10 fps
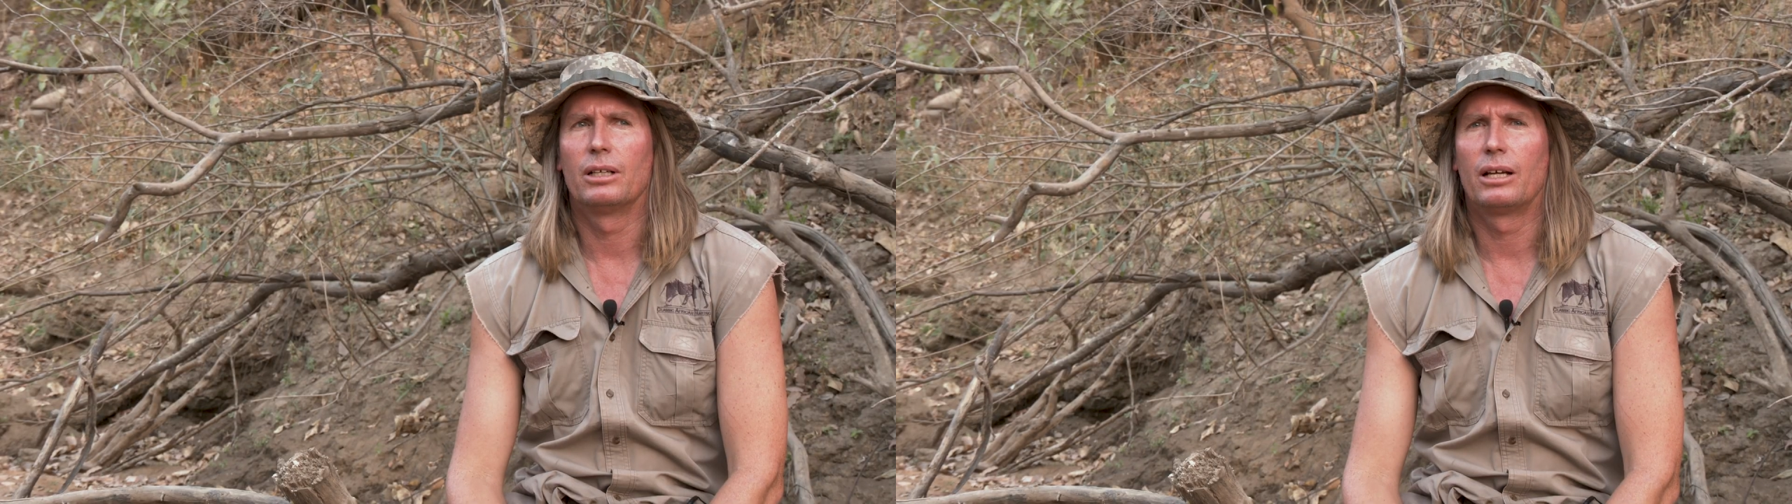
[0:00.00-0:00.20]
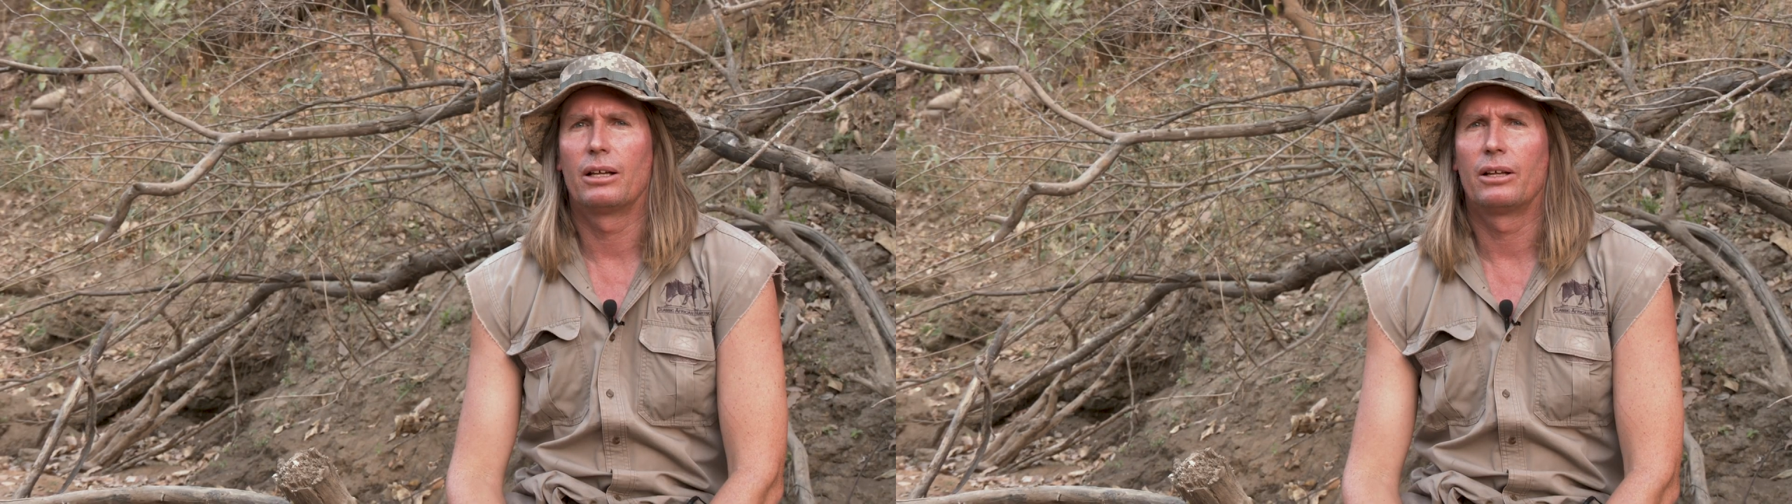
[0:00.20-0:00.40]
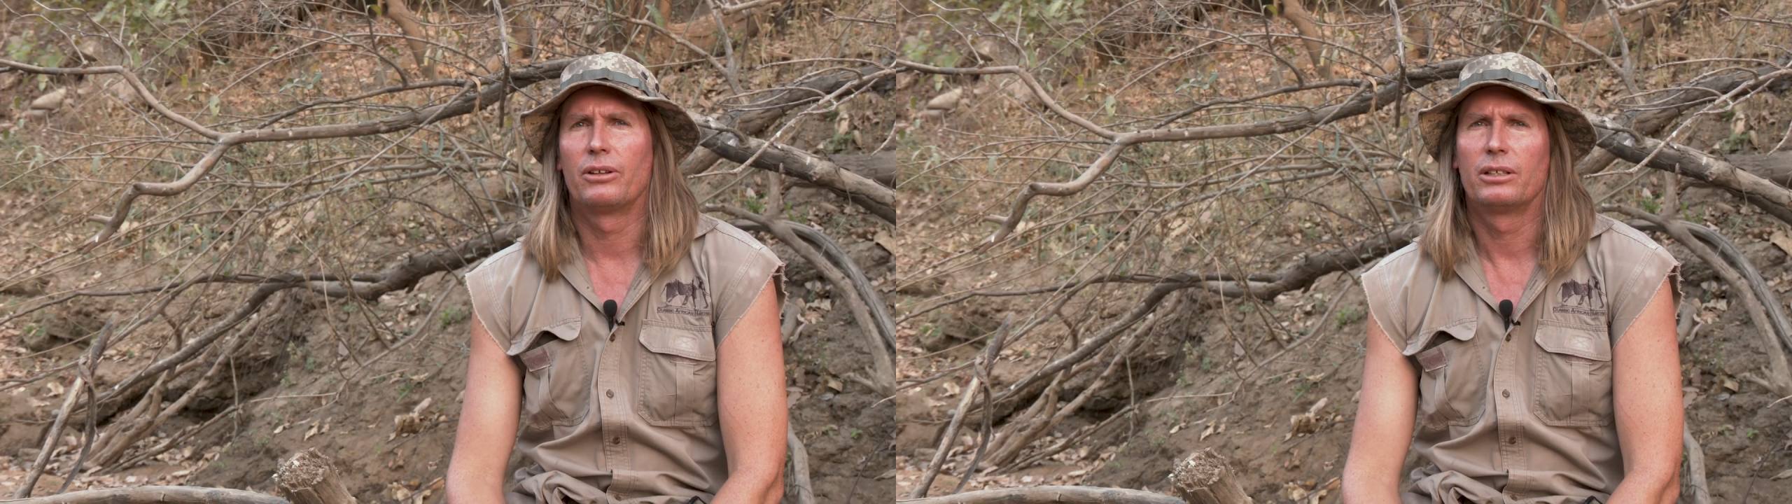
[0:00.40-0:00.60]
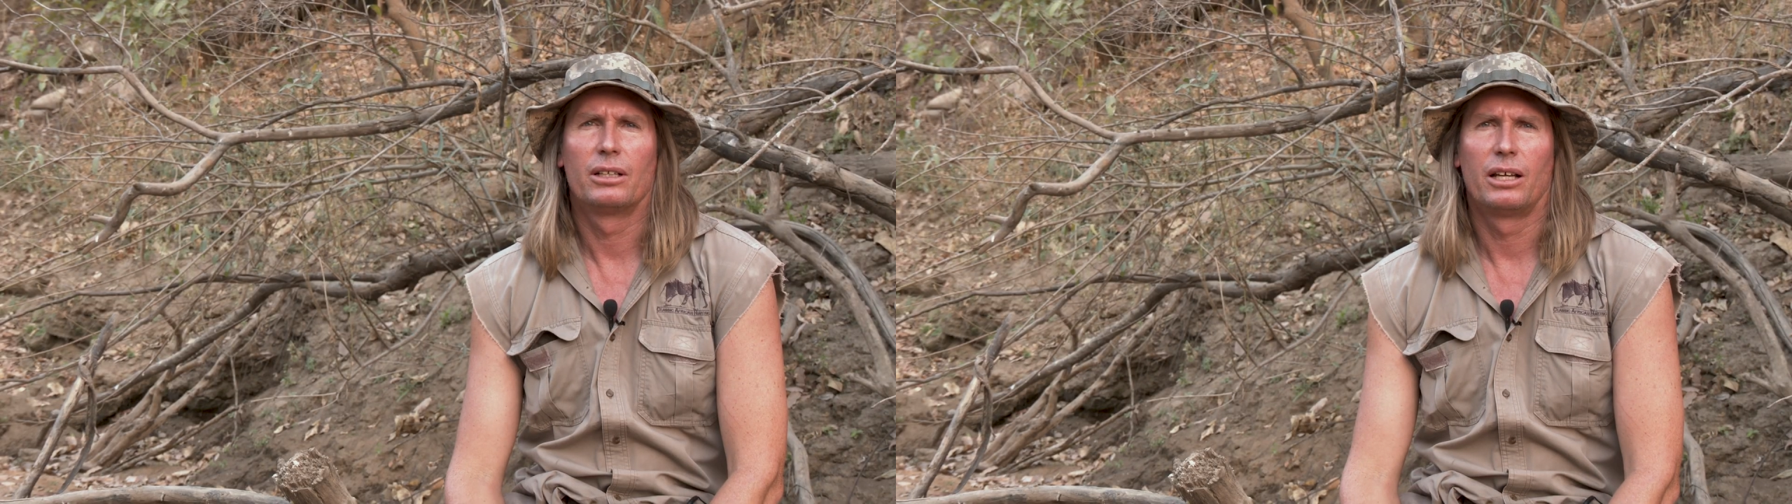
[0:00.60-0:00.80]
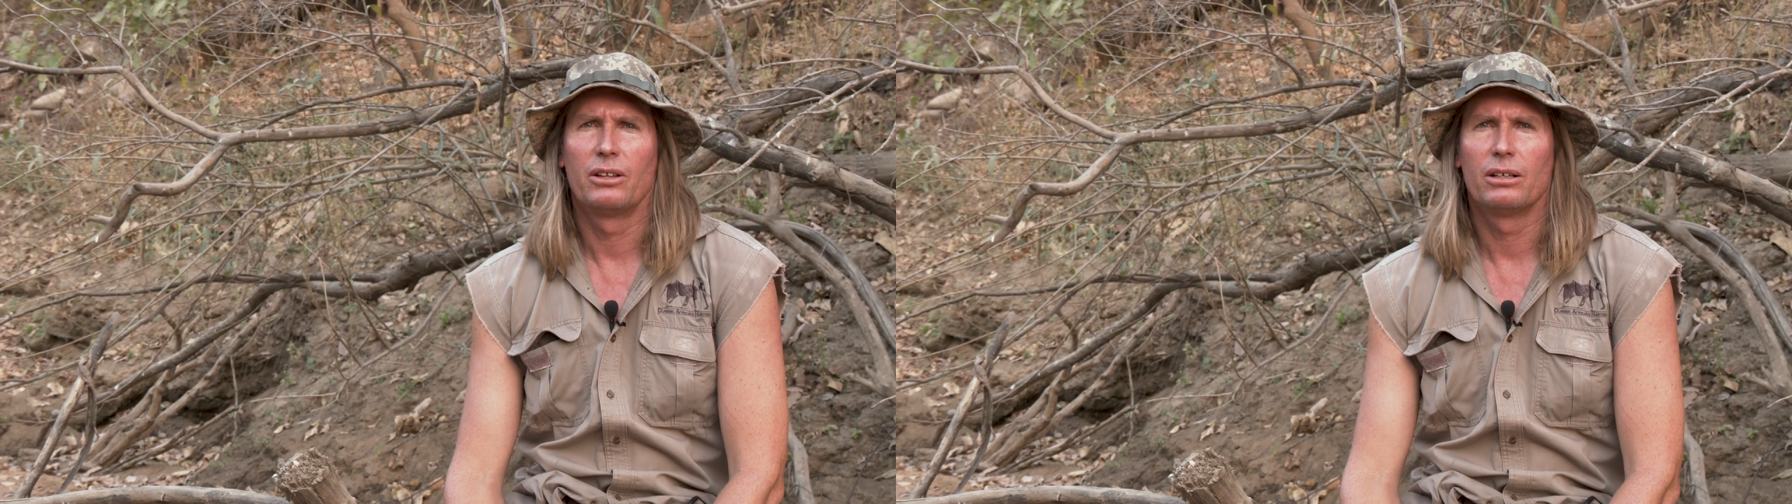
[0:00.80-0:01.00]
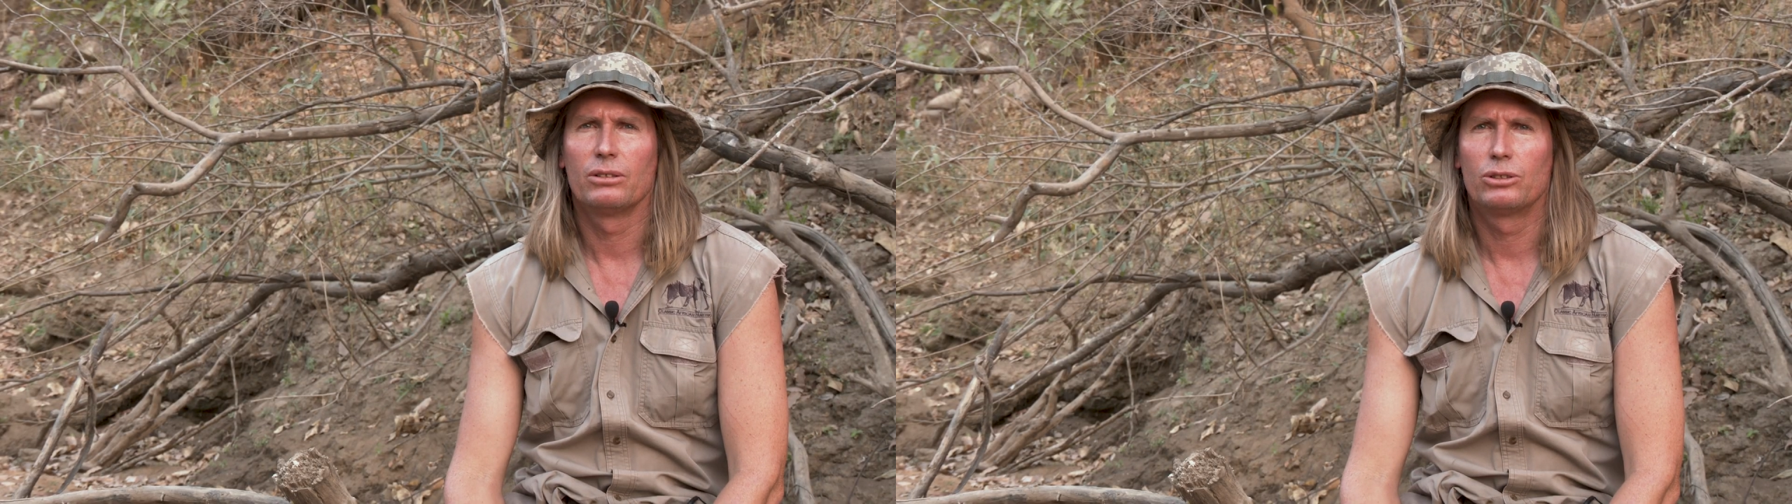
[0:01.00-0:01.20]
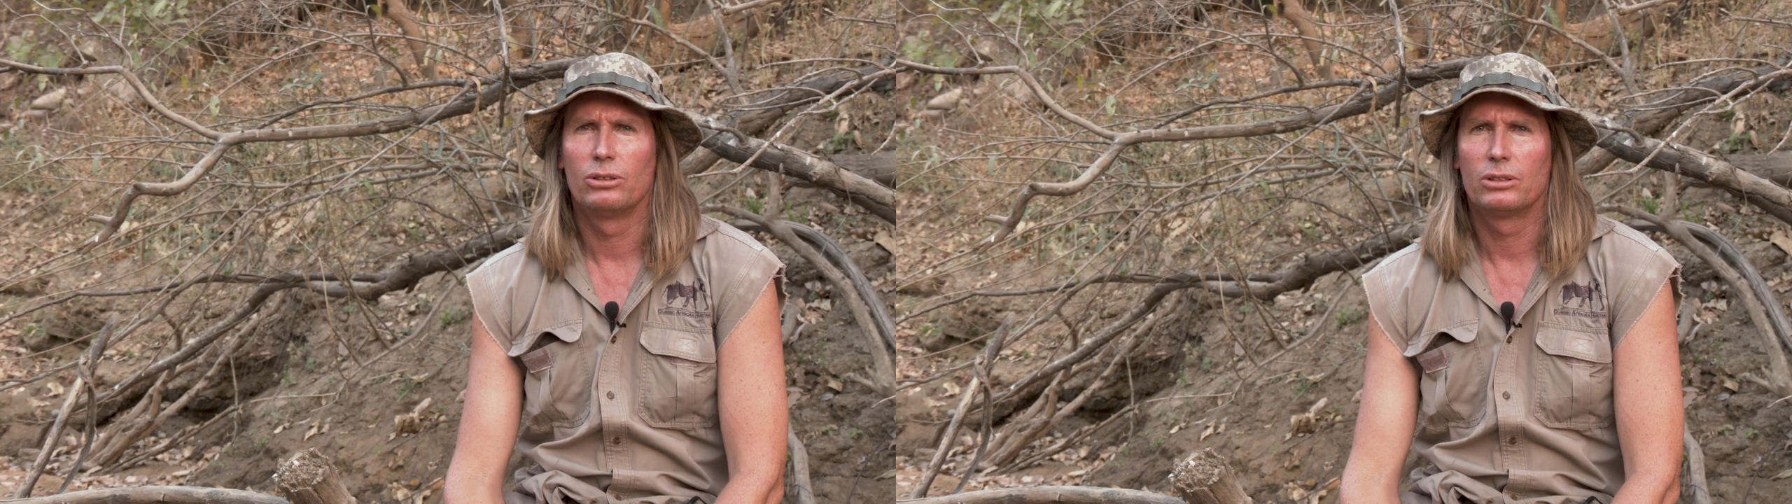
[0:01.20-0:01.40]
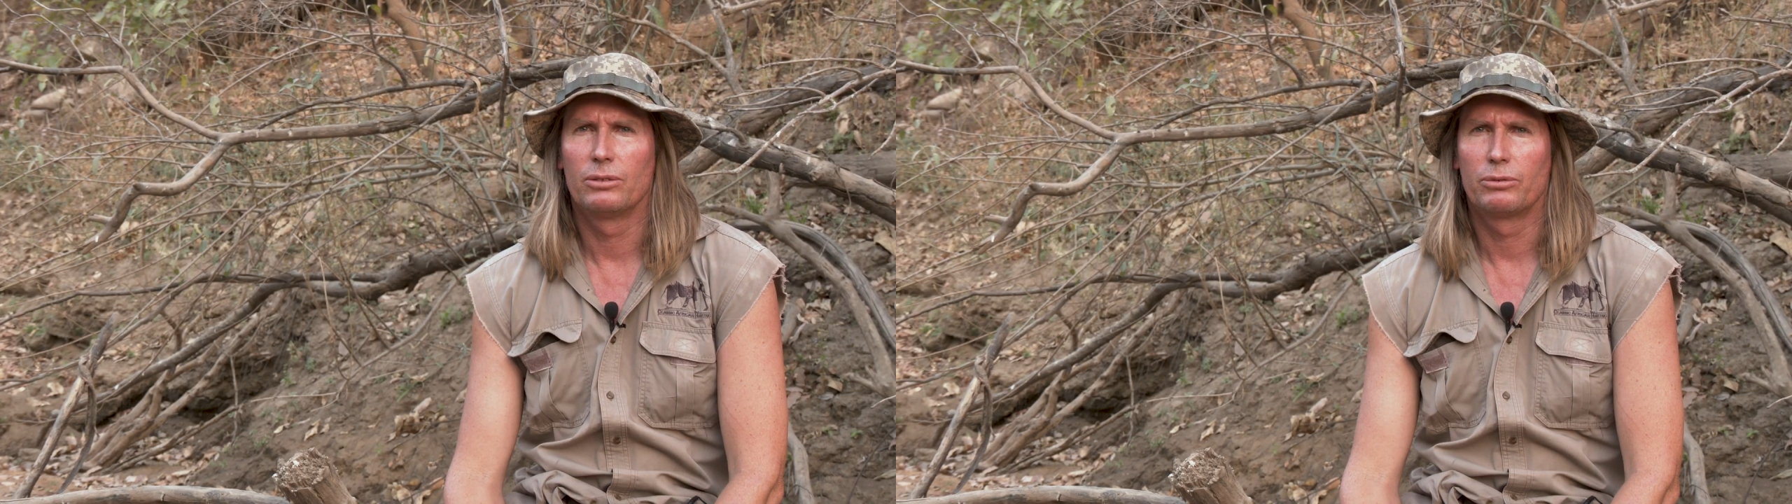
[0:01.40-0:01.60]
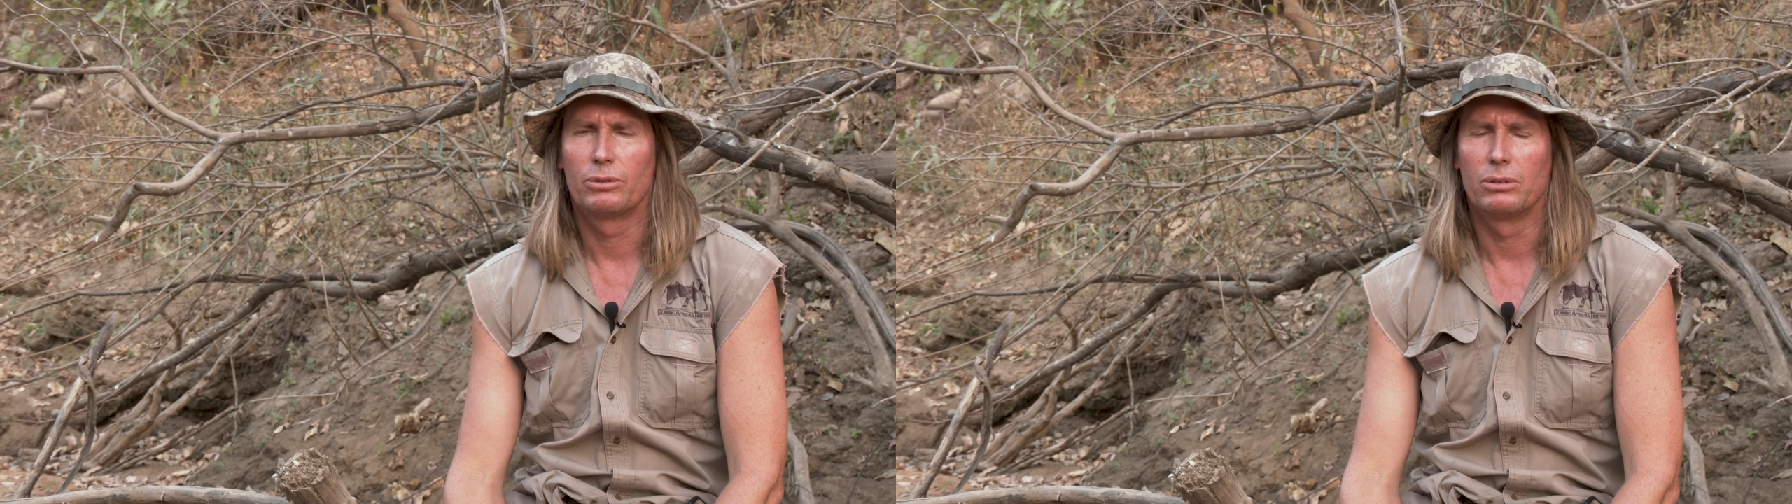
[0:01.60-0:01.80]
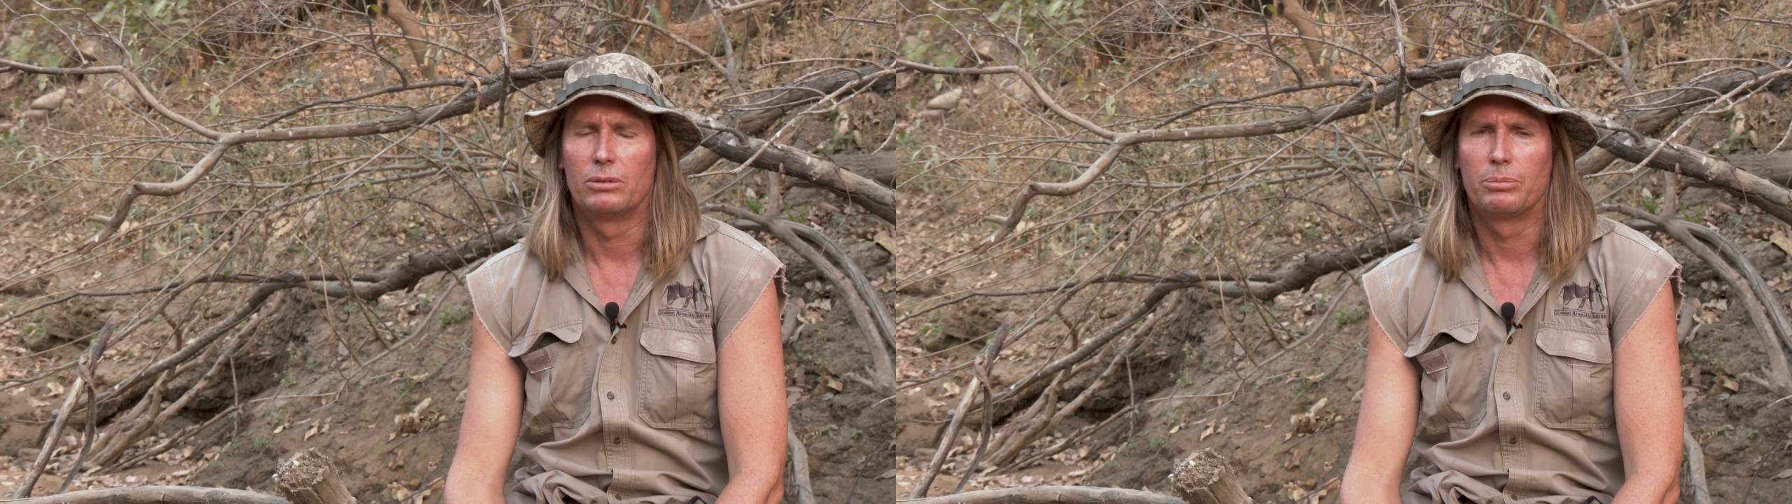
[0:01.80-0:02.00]
I think another alternative
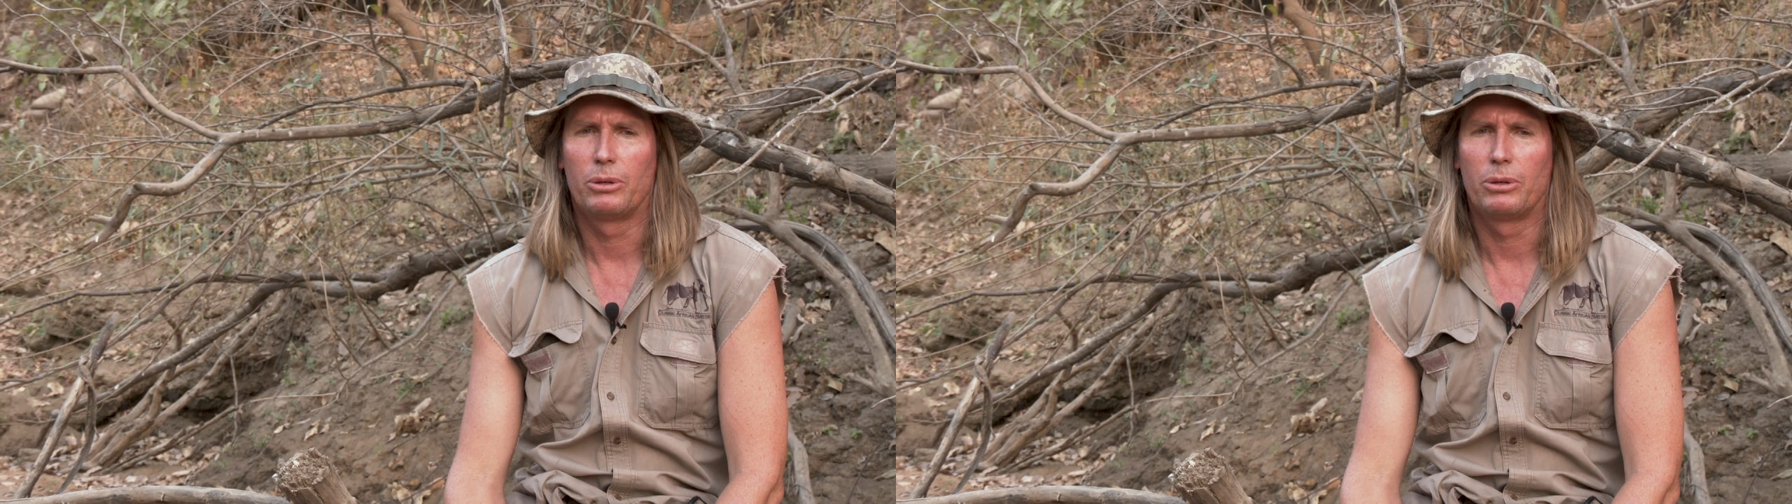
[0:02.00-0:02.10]
could